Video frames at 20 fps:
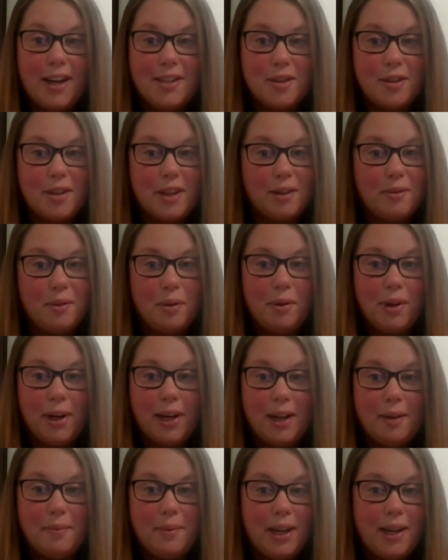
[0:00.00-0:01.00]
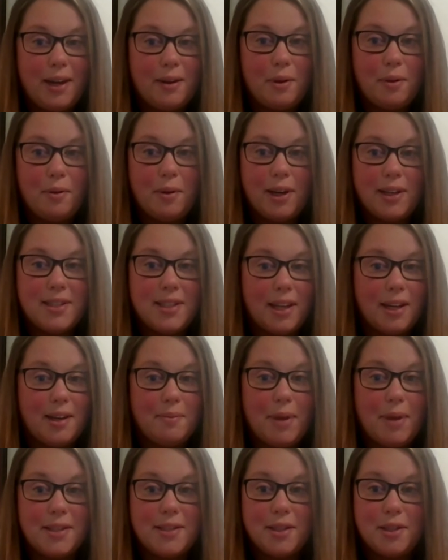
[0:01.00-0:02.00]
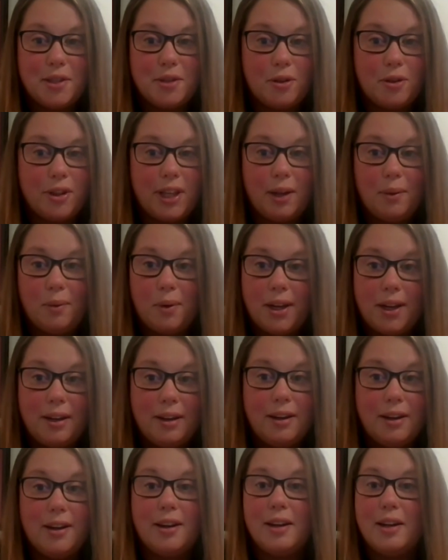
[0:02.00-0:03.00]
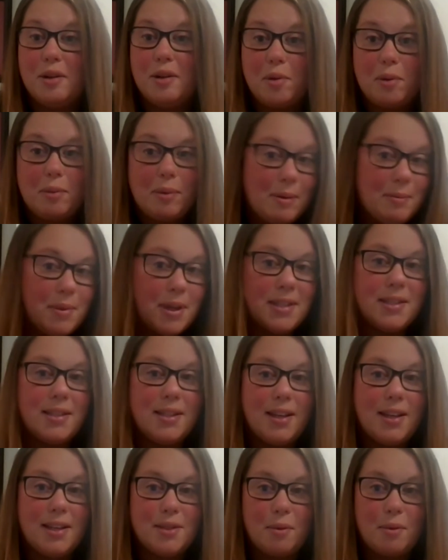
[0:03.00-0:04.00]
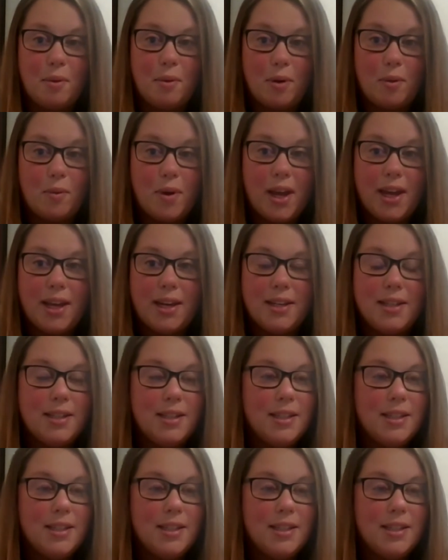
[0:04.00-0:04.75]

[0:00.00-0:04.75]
So like we want to come in and we want to send a message early. We're here, we mean business, we want to win.